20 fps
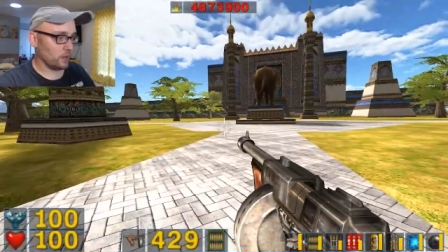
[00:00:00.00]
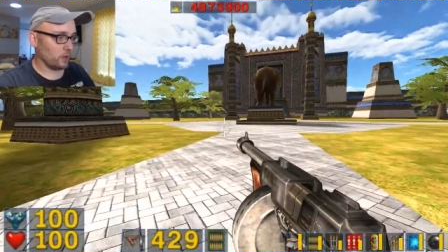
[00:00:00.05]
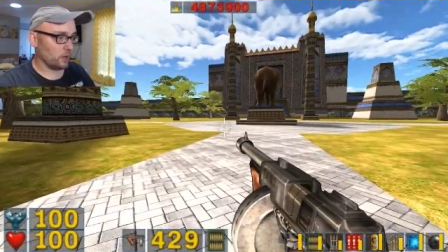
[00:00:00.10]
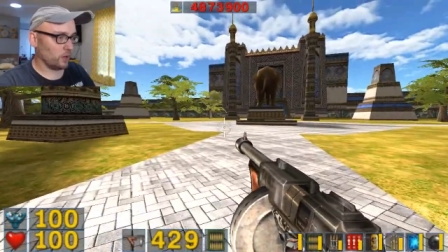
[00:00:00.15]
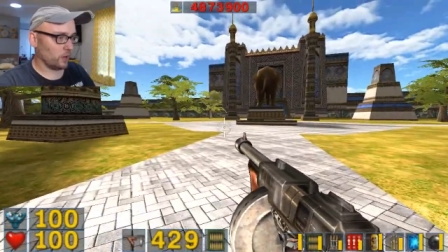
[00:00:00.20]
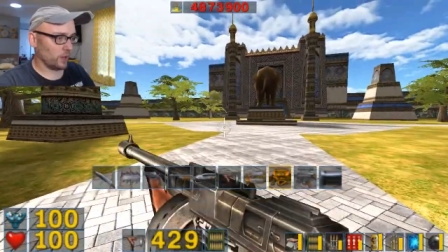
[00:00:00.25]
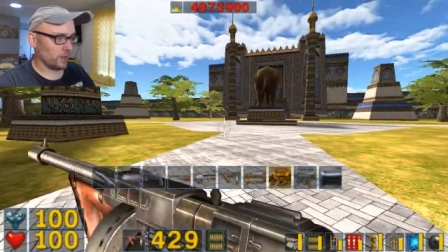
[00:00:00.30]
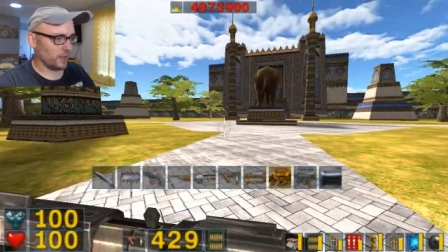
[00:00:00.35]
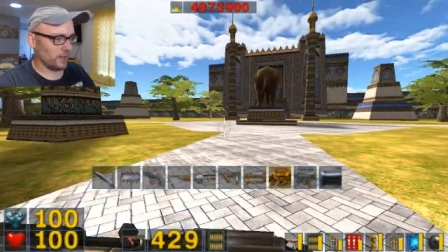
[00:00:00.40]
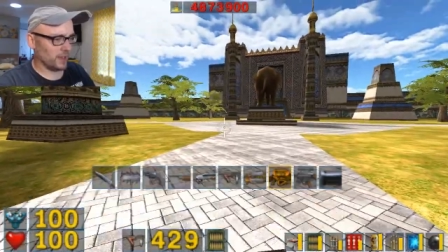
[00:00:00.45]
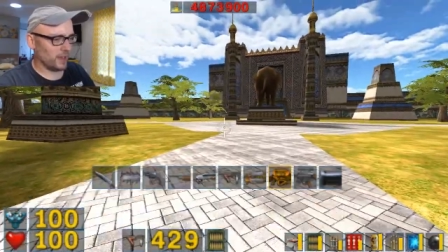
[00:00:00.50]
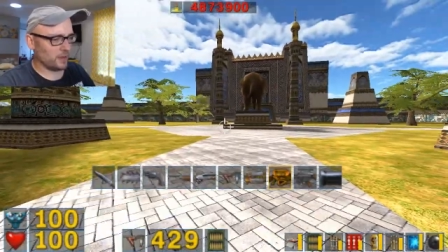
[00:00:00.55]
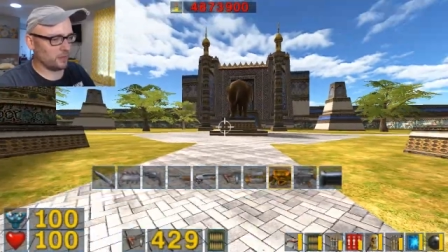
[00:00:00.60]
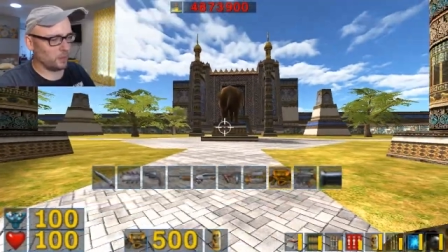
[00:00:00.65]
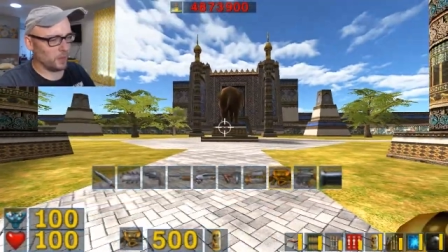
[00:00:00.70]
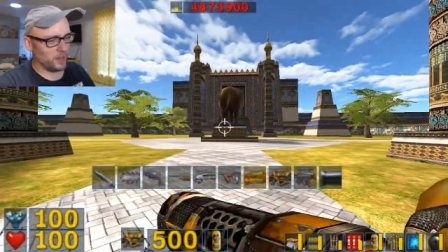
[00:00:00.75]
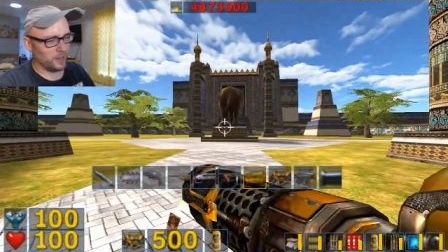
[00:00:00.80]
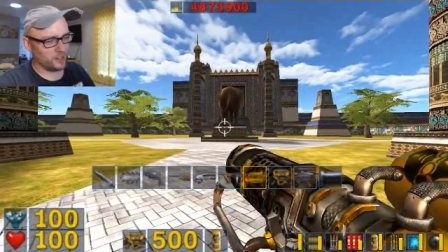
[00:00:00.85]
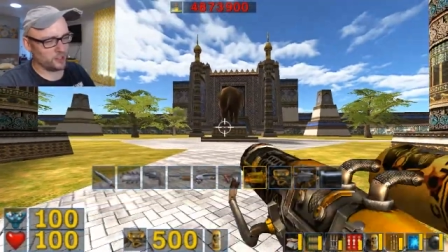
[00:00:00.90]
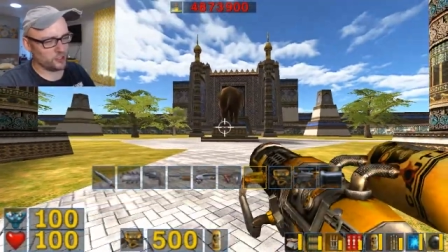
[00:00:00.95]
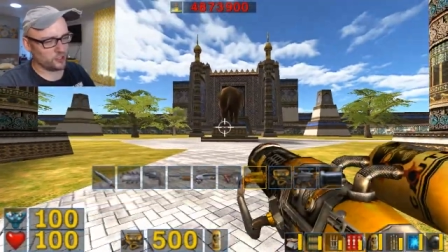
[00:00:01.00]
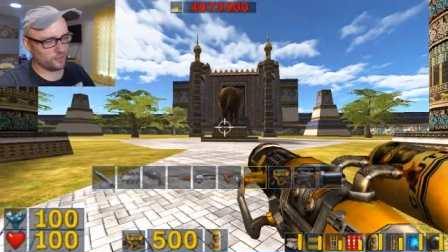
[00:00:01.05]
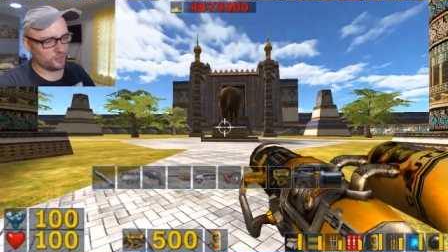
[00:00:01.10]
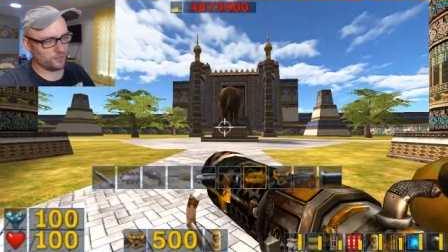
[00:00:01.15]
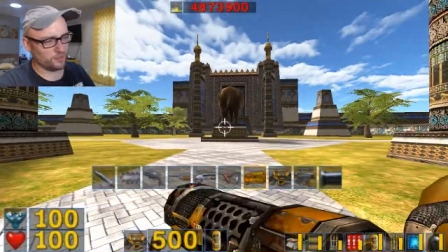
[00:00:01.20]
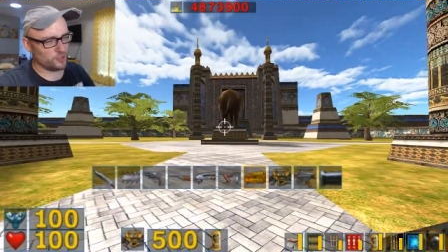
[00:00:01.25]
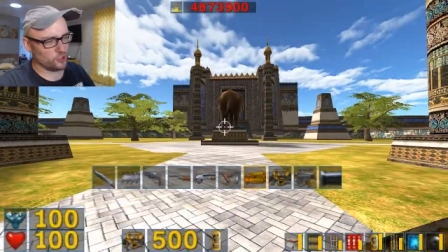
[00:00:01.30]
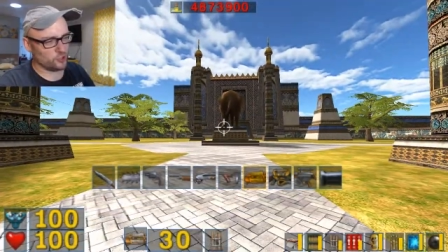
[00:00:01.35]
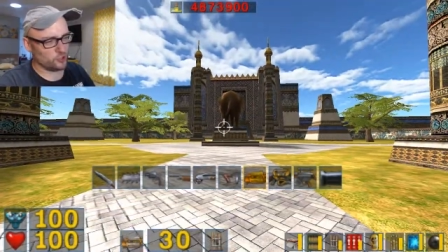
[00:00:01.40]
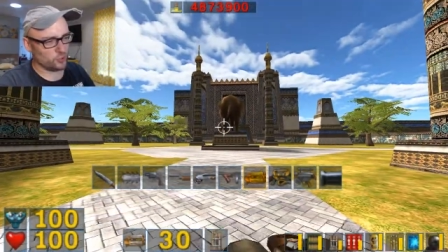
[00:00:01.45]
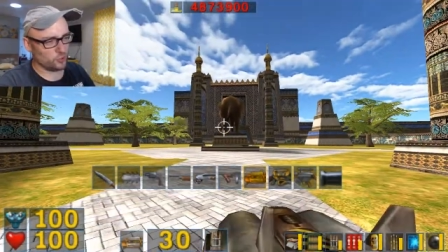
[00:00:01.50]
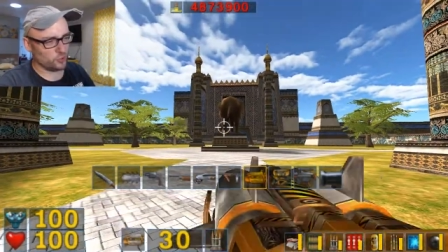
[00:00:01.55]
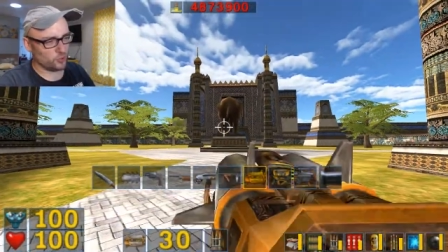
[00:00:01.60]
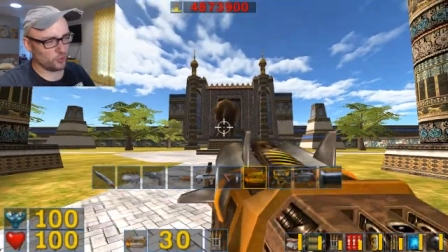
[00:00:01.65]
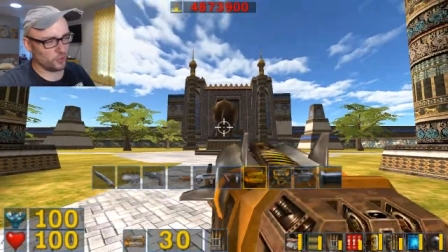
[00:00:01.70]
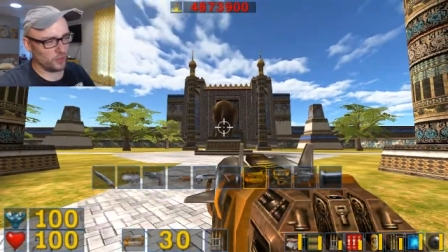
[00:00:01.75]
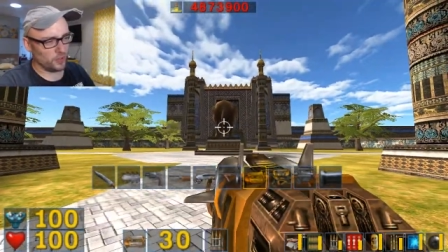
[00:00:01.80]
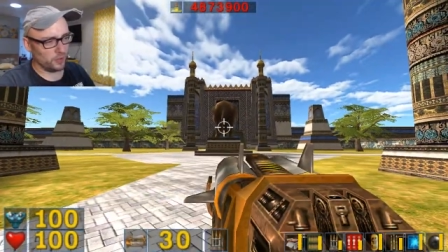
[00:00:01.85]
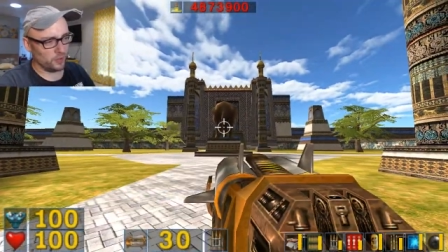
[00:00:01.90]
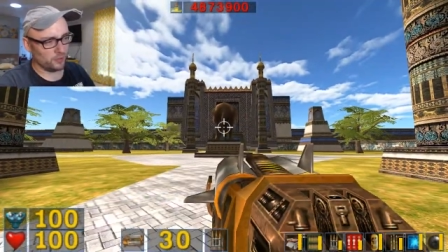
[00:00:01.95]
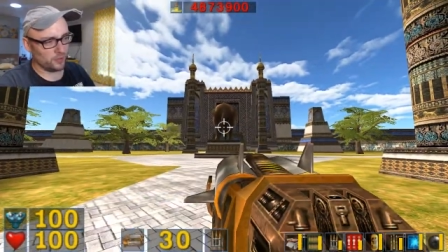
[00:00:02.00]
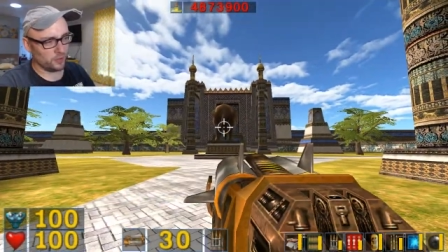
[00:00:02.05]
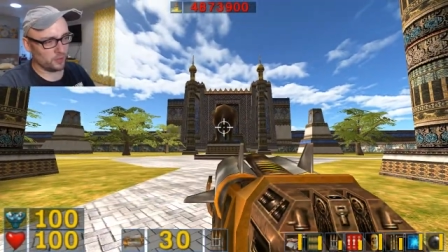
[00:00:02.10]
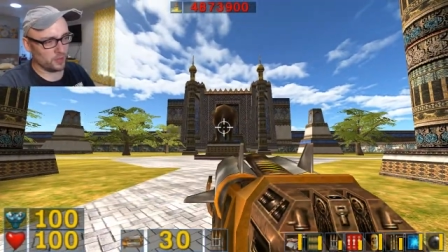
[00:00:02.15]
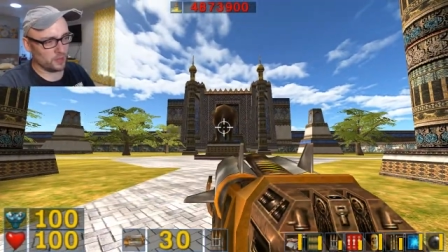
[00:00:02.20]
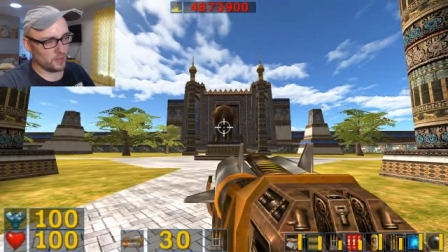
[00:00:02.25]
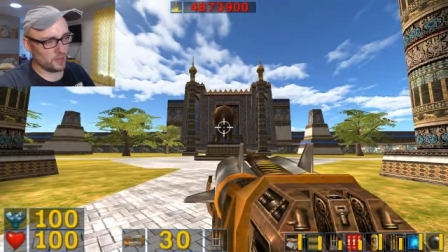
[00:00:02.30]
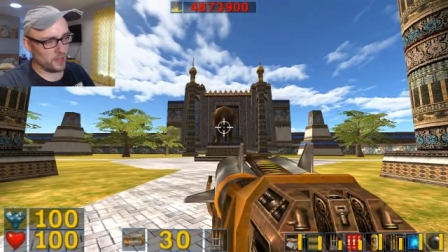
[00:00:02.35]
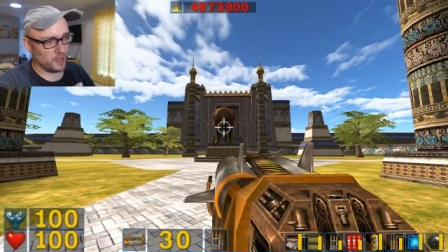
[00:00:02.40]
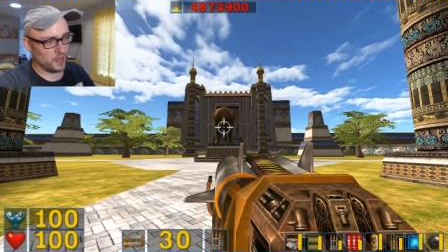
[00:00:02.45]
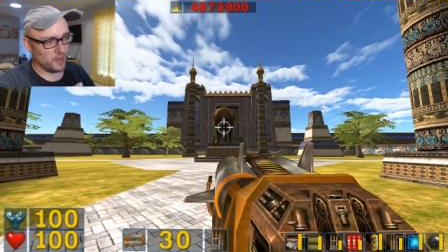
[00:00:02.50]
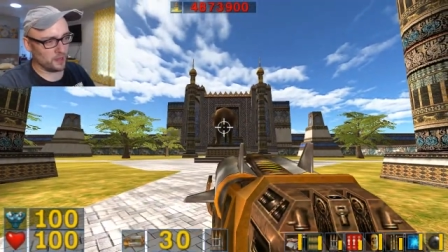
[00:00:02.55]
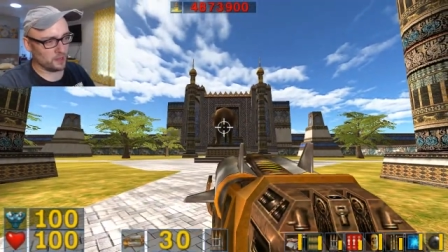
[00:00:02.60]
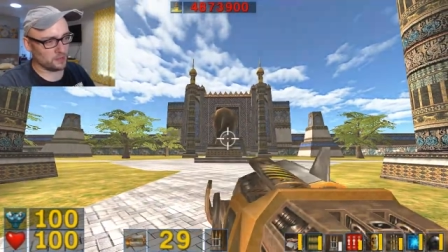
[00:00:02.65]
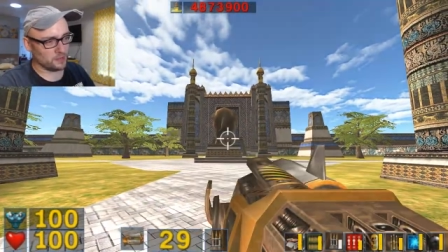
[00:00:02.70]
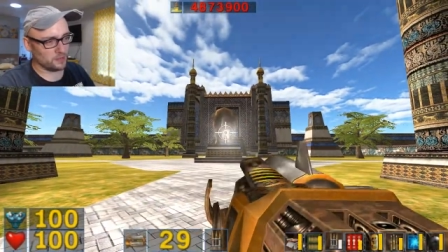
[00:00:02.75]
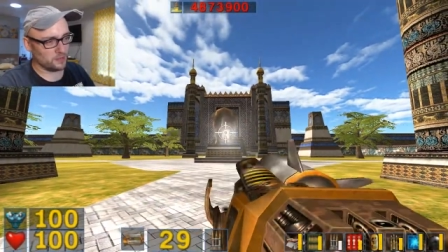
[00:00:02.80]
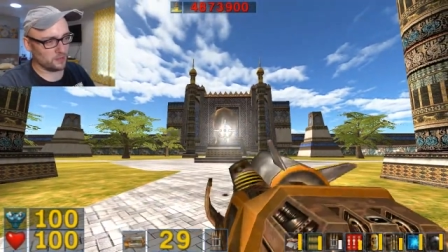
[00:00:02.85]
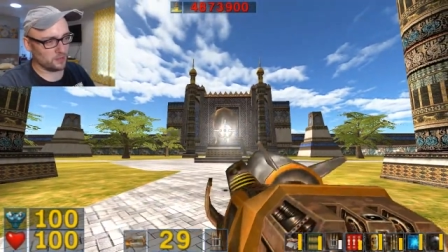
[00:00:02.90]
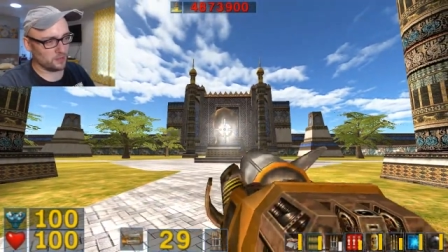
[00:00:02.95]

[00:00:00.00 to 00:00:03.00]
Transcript: Oh, I want to shoot the elephant right in the ass.